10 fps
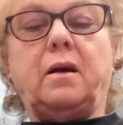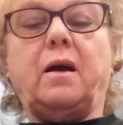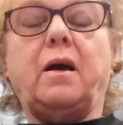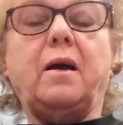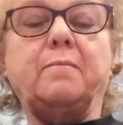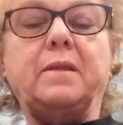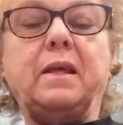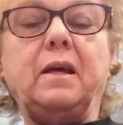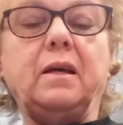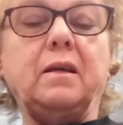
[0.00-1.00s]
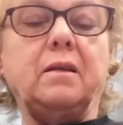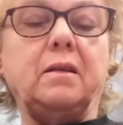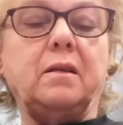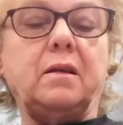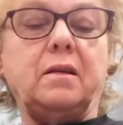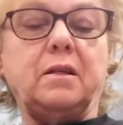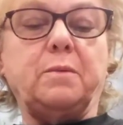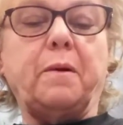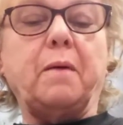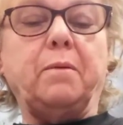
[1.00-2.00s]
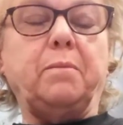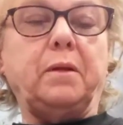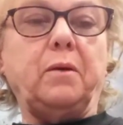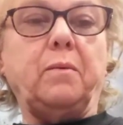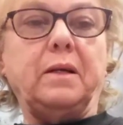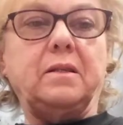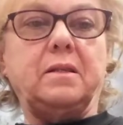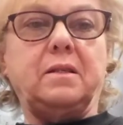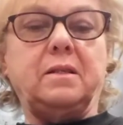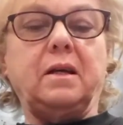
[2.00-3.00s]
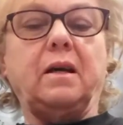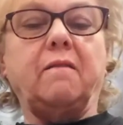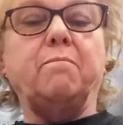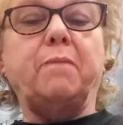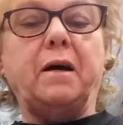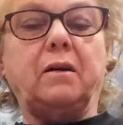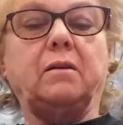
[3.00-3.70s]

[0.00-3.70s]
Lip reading: I'm thinking that it's probably 1 stick of butter.